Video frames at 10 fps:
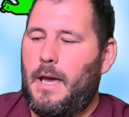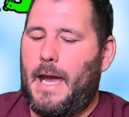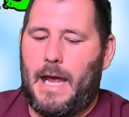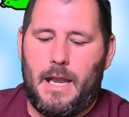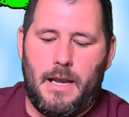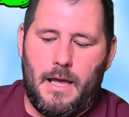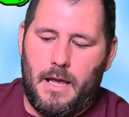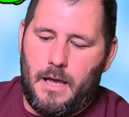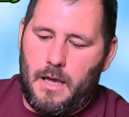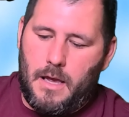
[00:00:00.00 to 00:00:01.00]
And
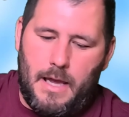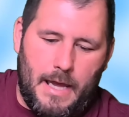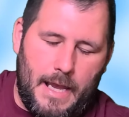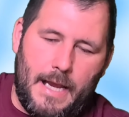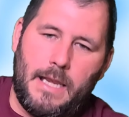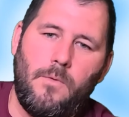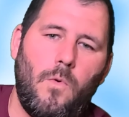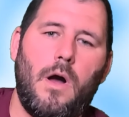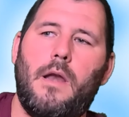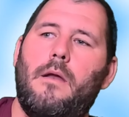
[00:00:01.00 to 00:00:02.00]
at any
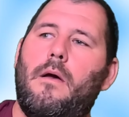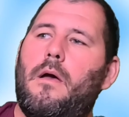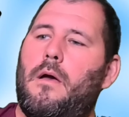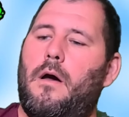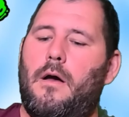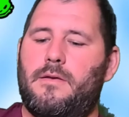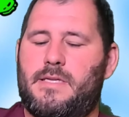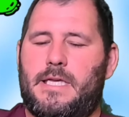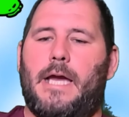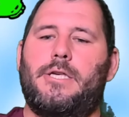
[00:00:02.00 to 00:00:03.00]
one
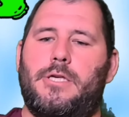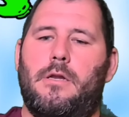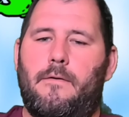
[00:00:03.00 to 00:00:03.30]
section